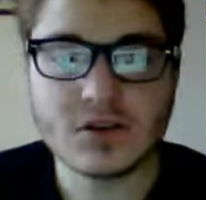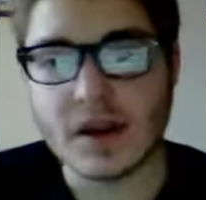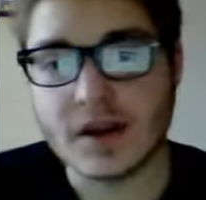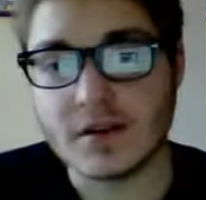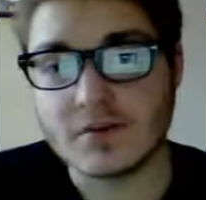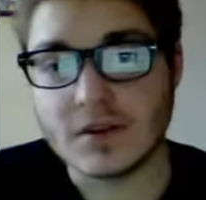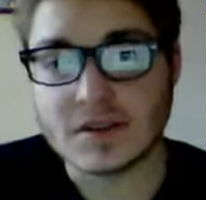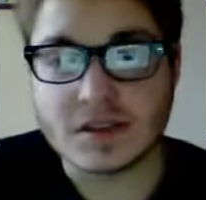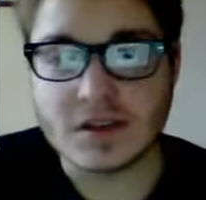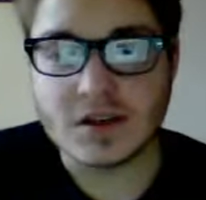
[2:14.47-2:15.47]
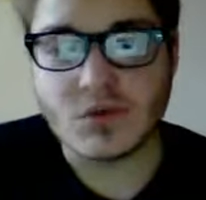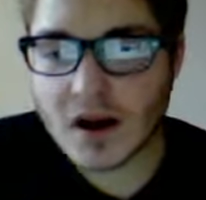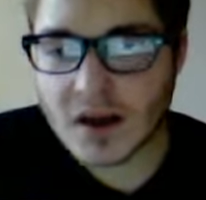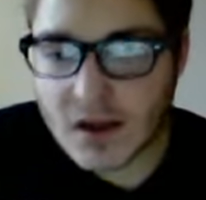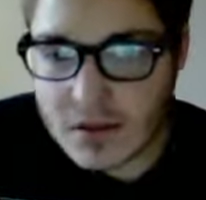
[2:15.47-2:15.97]
and let's see
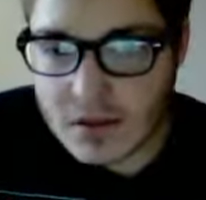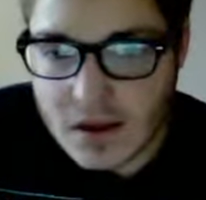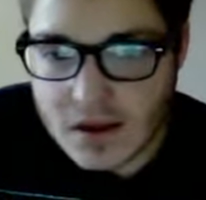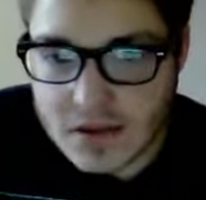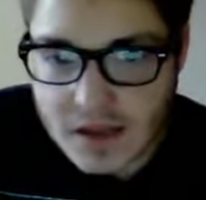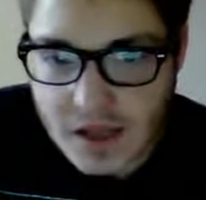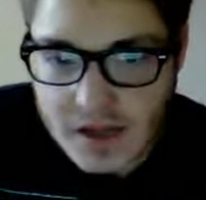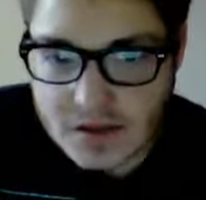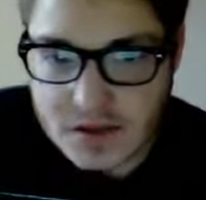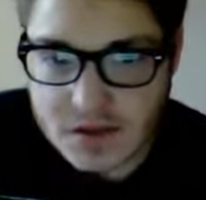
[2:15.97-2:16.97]
why he thinks that.